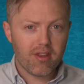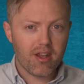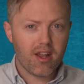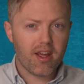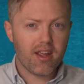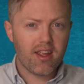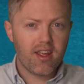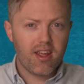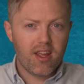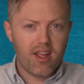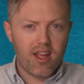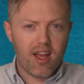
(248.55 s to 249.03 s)
and
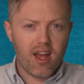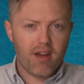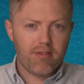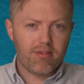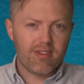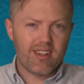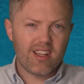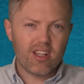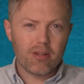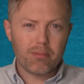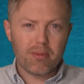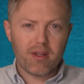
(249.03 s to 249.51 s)
I have
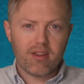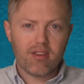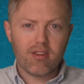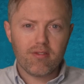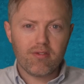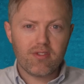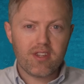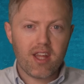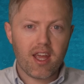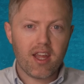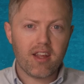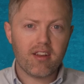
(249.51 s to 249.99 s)
little bits
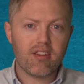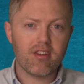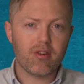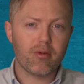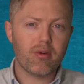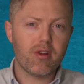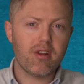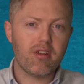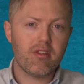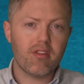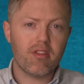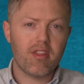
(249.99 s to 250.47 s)
of data
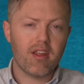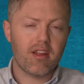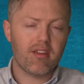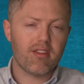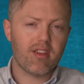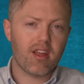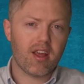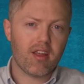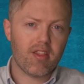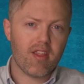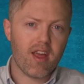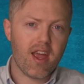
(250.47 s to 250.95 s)
and things
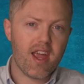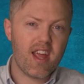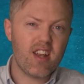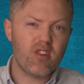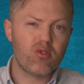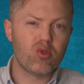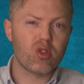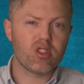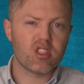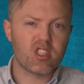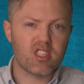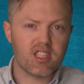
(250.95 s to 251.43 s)
like that,
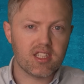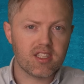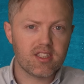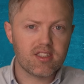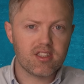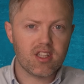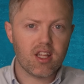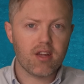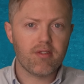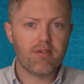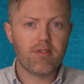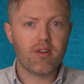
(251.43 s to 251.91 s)
interesting
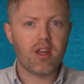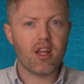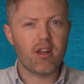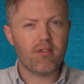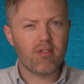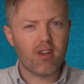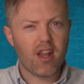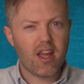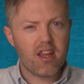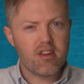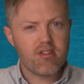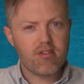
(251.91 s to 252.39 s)
stuff kind
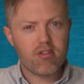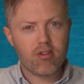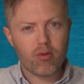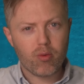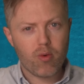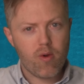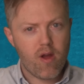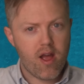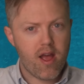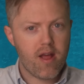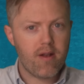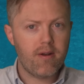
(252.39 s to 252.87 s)
of laced
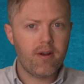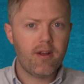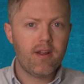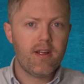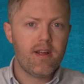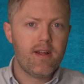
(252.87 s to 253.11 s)
throughout.